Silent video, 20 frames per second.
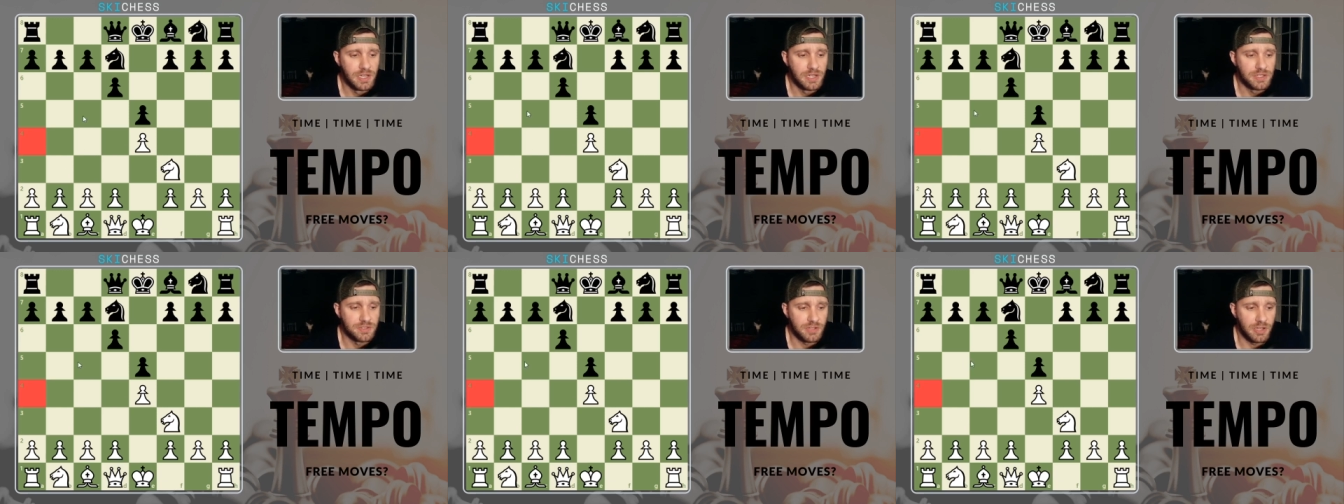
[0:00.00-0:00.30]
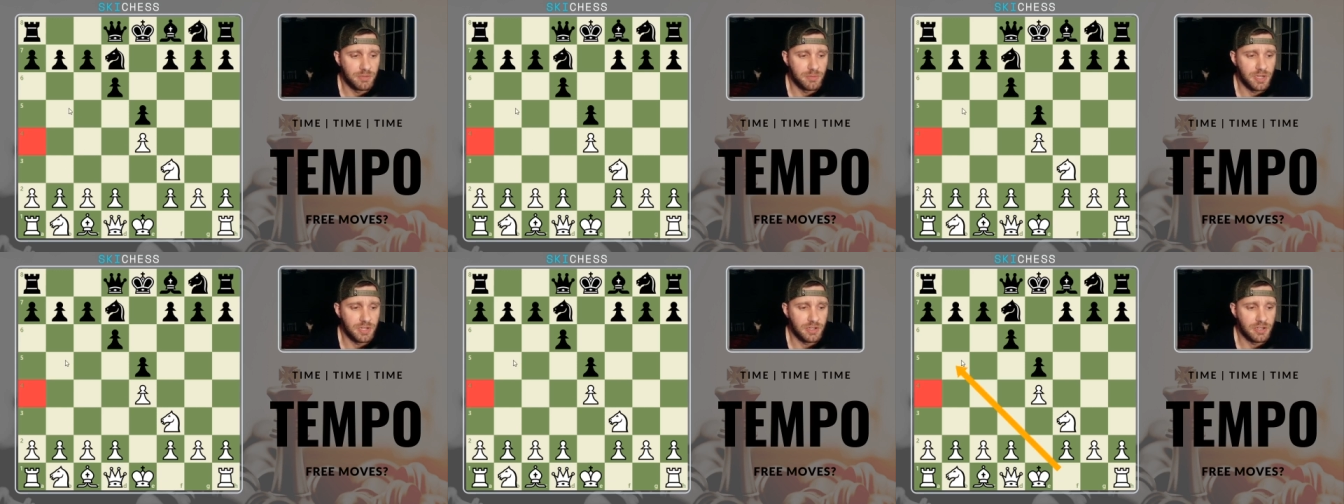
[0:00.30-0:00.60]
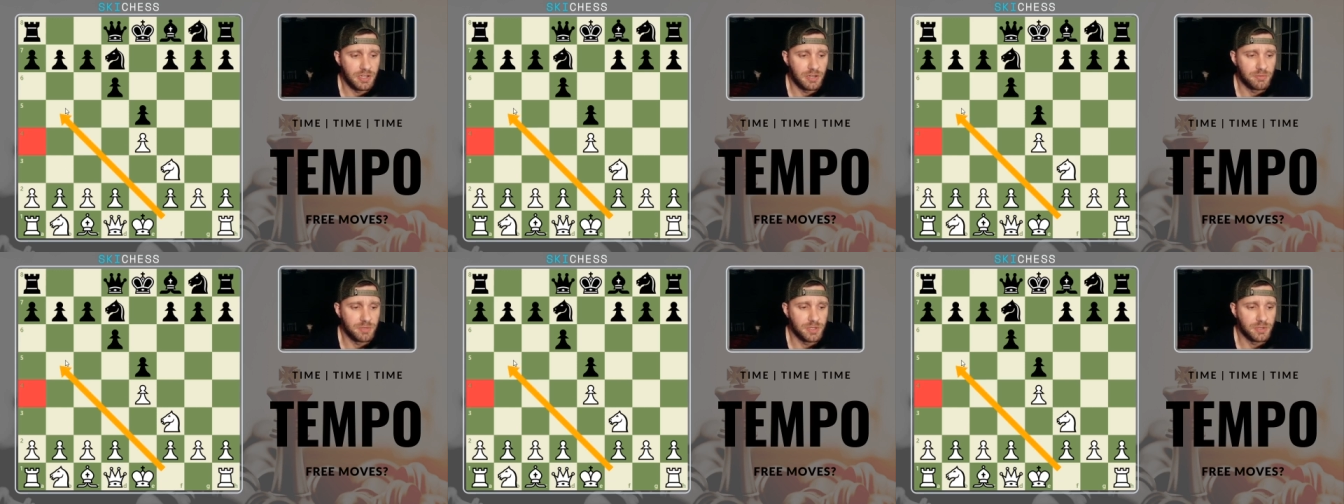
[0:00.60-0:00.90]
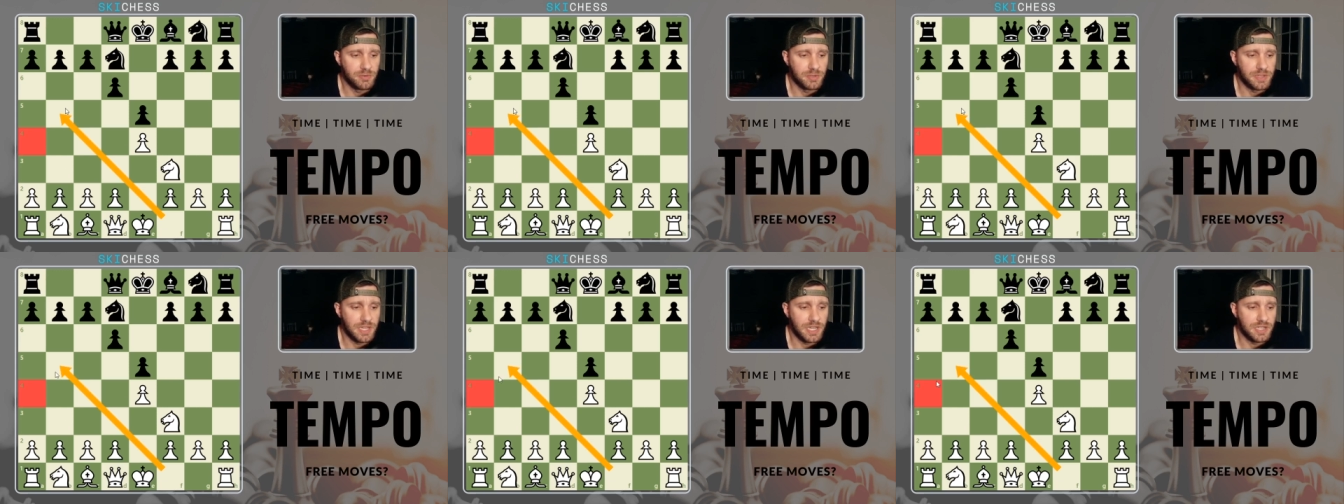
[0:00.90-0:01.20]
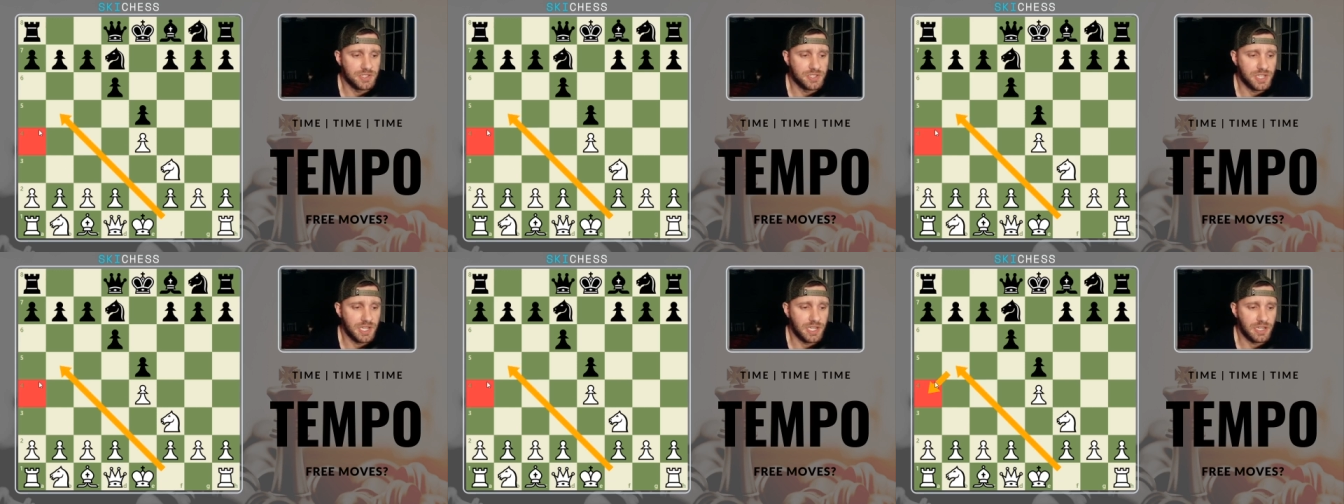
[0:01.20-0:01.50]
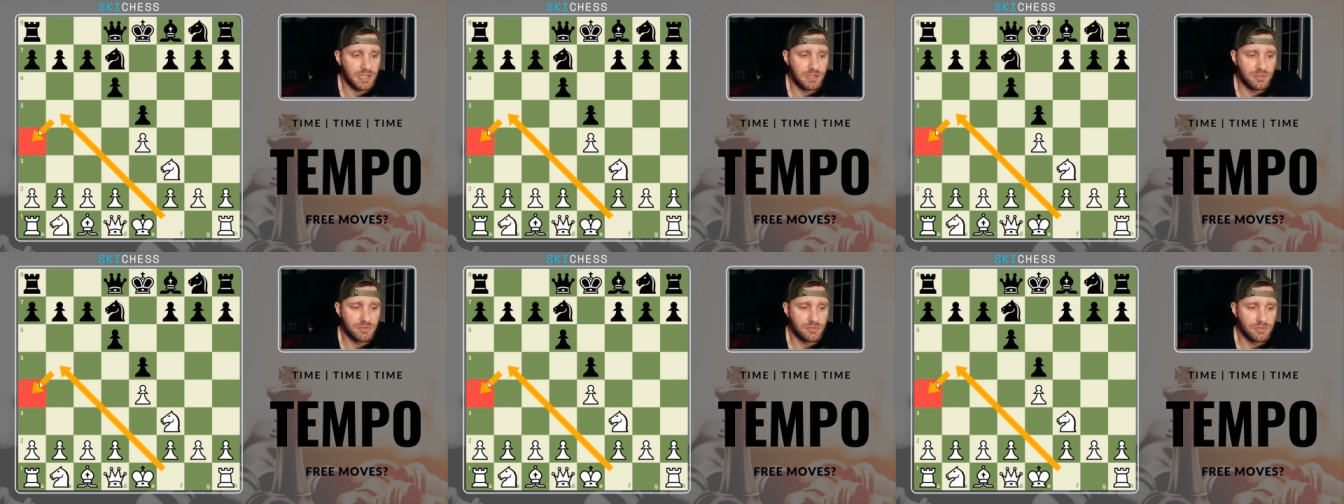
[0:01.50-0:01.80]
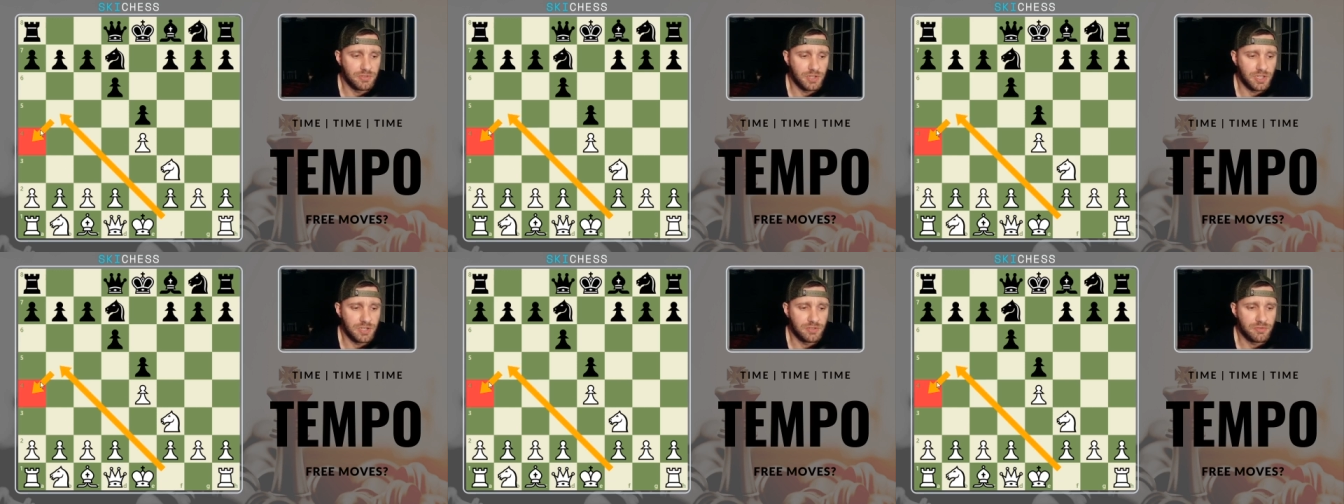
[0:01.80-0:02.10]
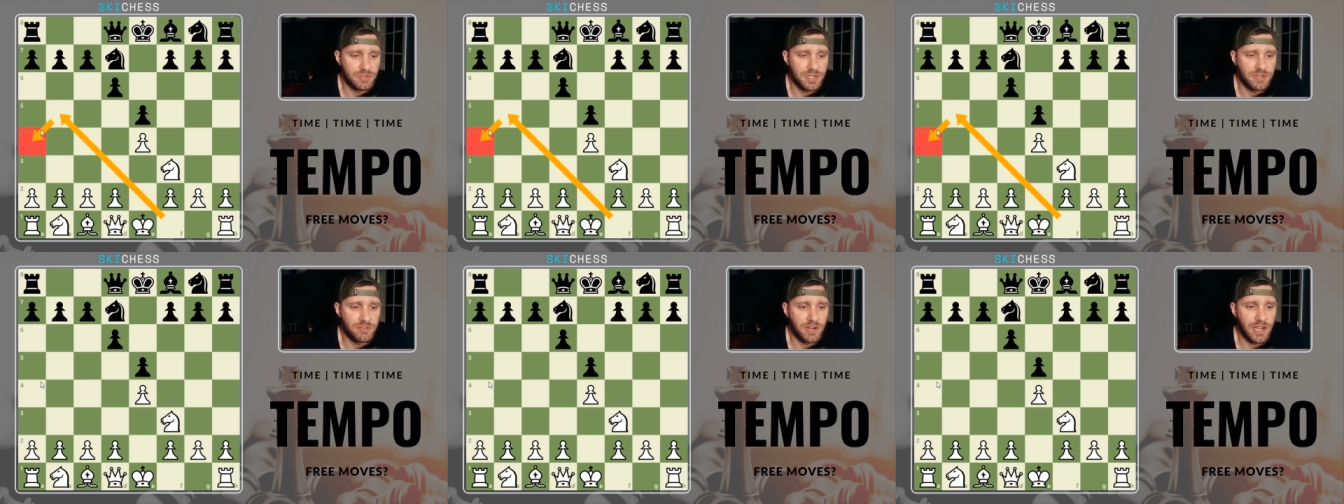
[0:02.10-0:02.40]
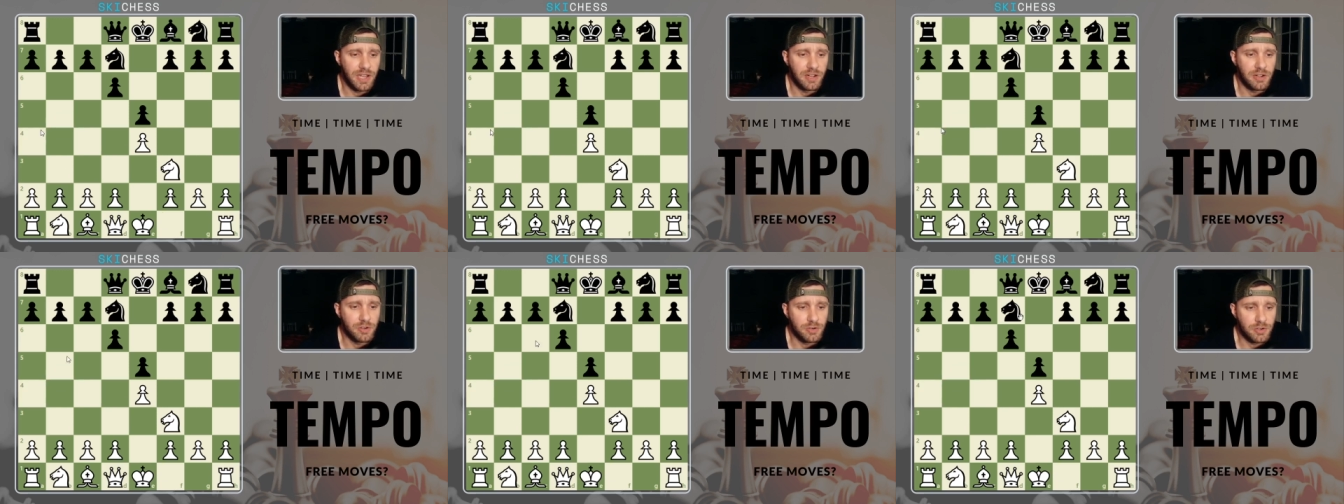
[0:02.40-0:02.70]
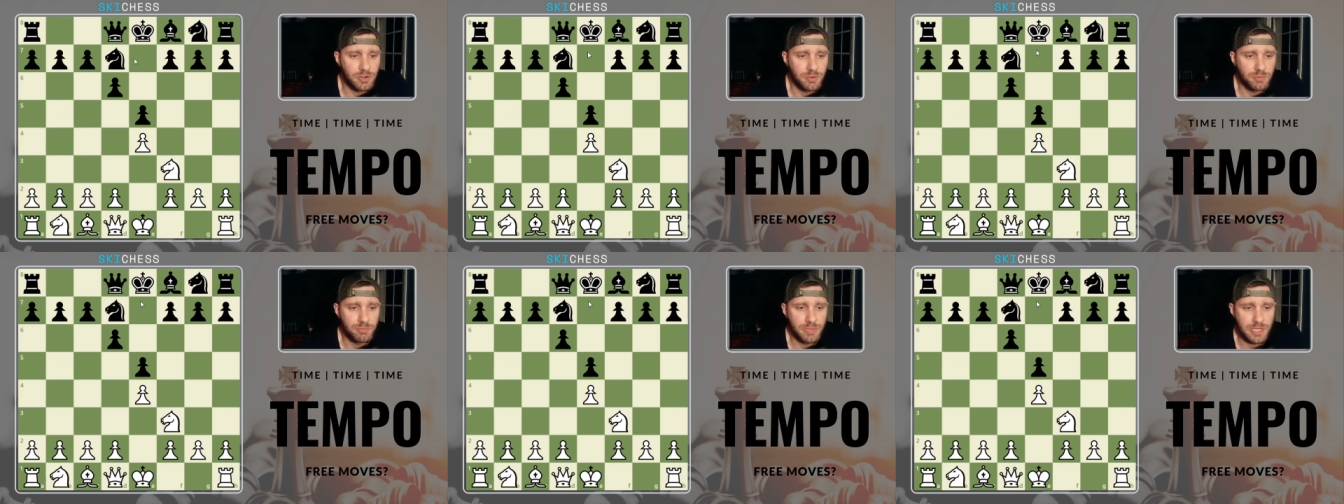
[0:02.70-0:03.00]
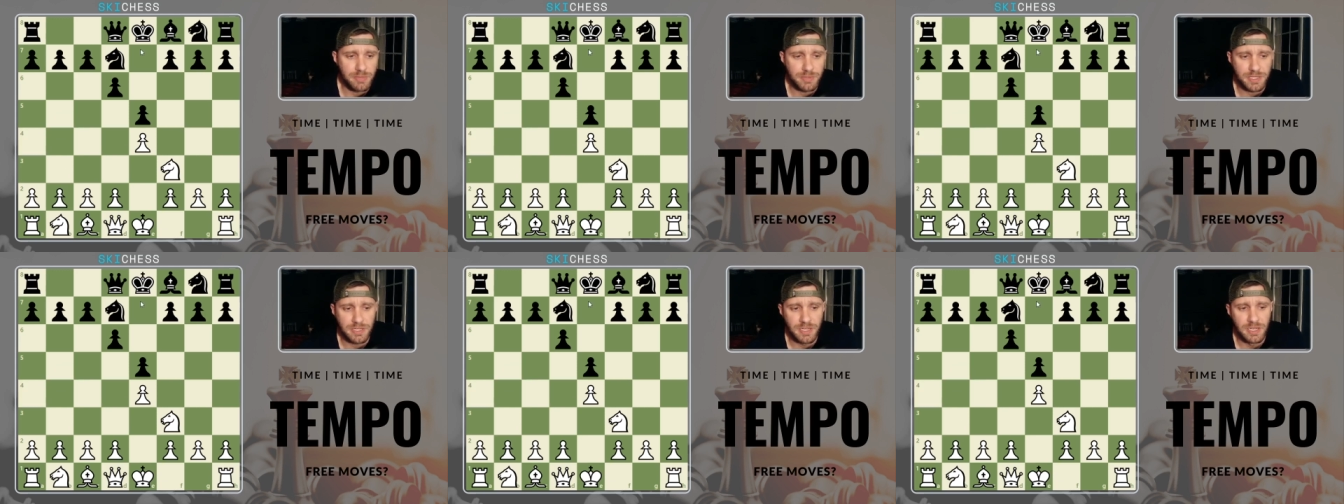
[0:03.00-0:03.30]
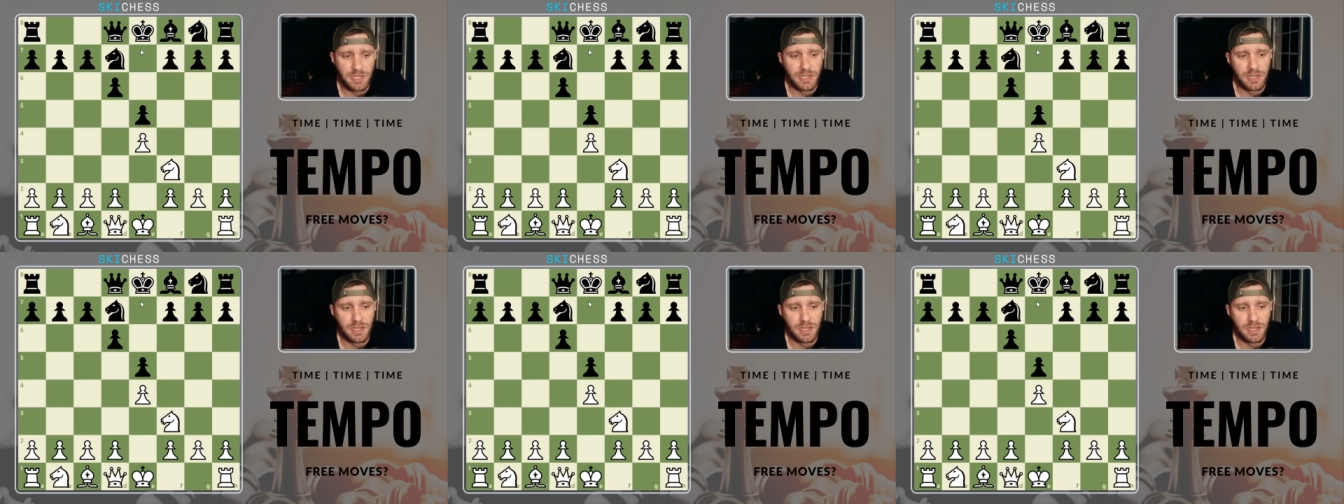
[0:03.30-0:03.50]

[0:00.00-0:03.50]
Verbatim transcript: so I might come in with that check and, and reroute, or maybe